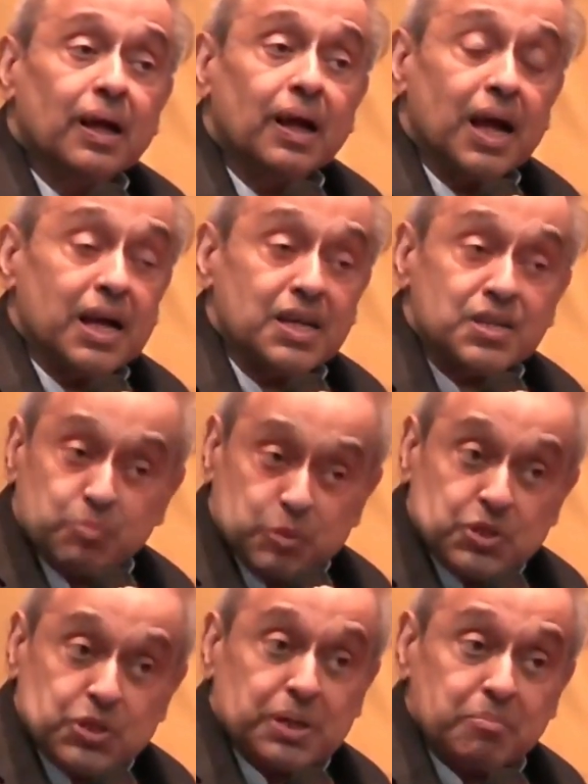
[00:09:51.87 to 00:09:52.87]
as
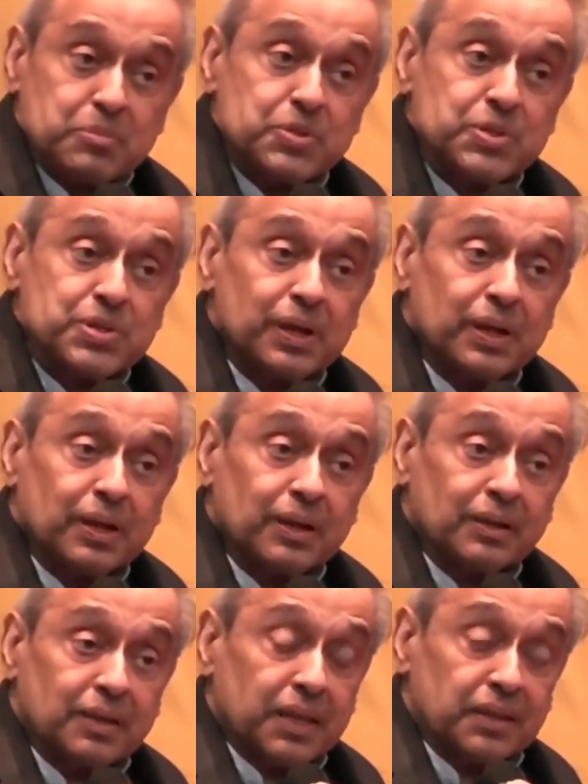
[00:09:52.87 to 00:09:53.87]
Muslims,
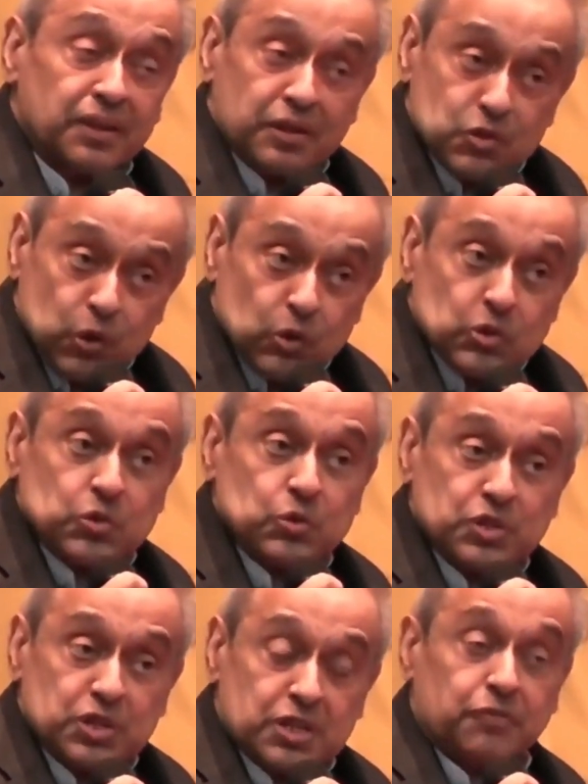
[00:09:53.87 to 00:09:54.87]
that there is also
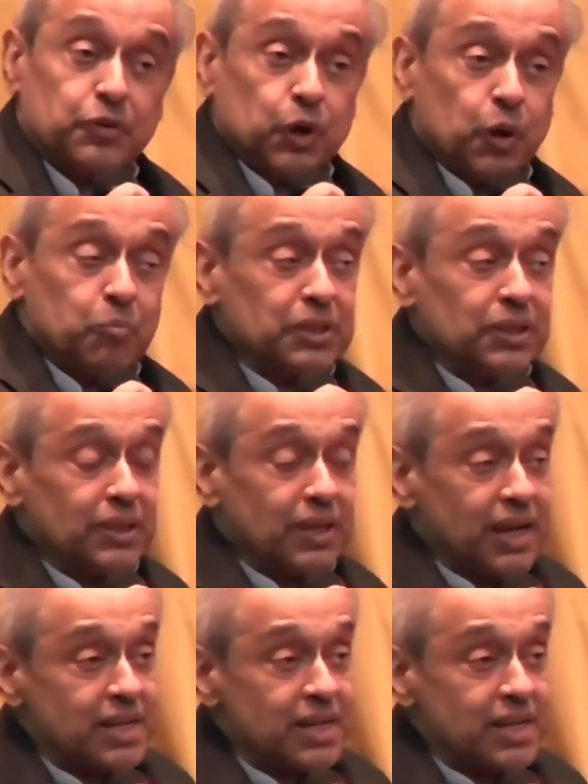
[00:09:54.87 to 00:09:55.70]
such a phenomenon